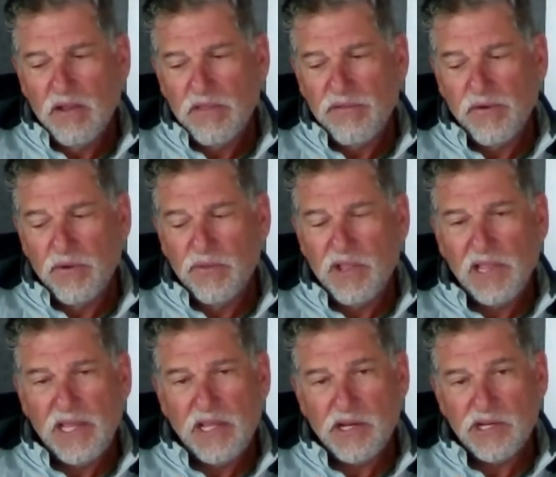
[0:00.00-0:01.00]
through the
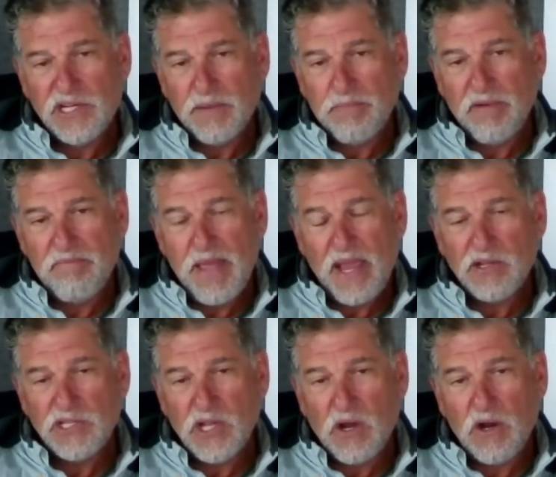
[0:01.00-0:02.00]
leadership of Mayor
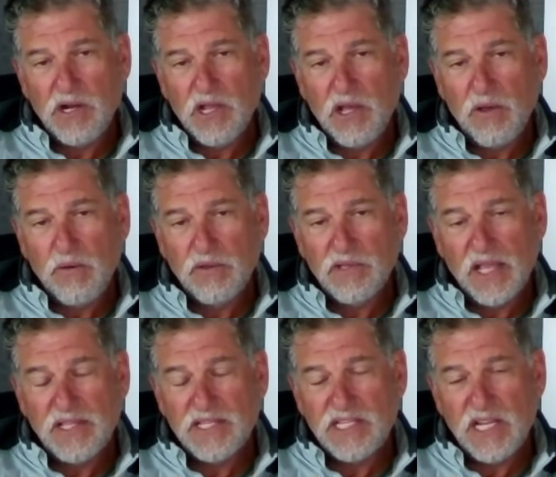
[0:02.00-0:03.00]
Sarno
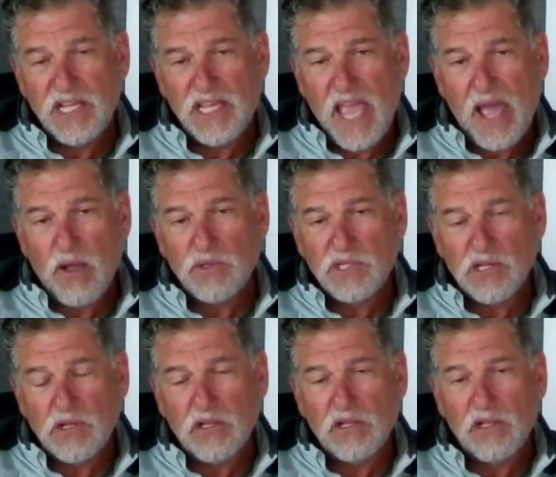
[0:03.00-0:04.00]
and City
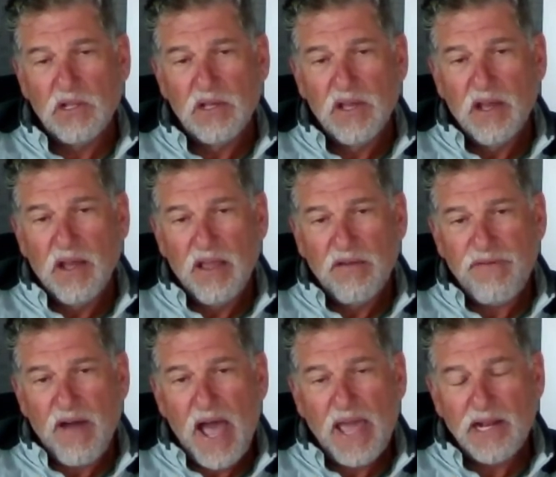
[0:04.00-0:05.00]
Council,
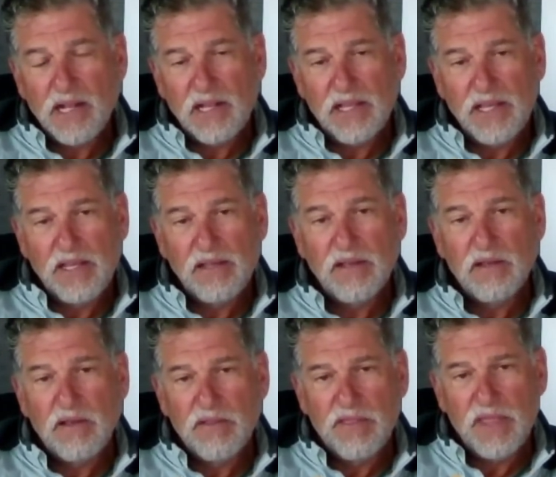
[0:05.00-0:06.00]
finally,
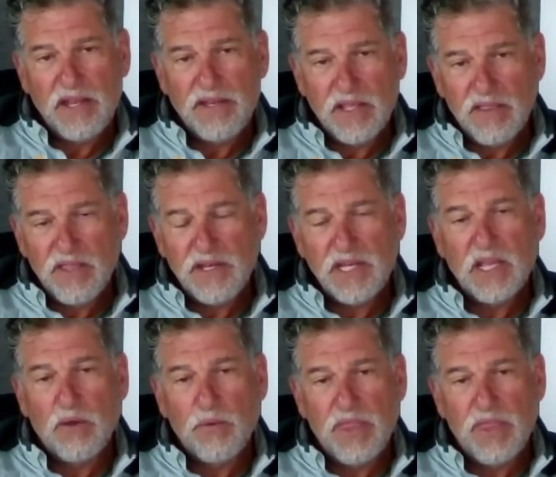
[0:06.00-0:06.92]
they did the deal with